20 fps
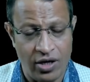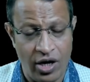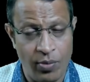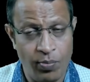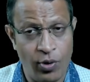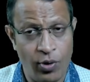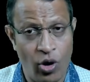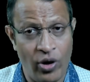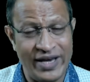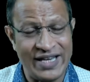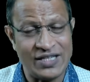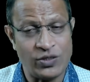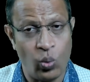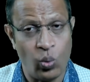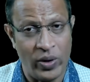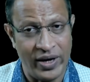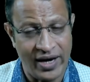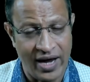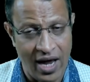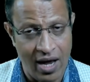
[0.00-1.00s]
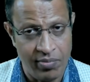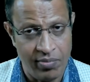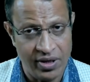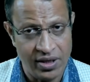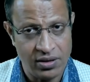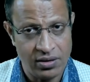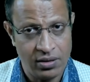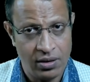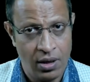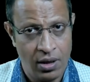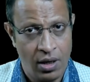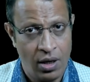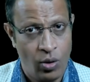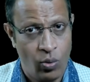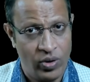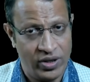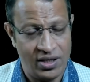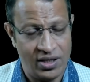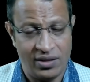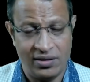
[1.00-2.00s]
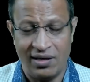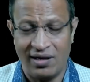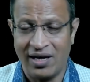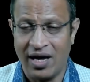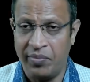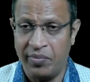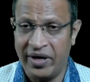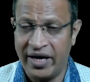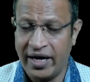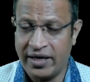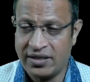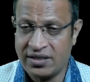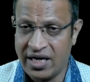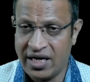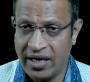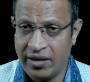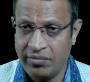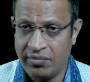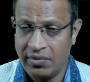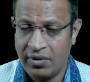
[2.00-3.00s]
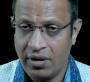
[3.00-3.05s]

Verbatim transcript: employees' work habit, whether they're coming at time,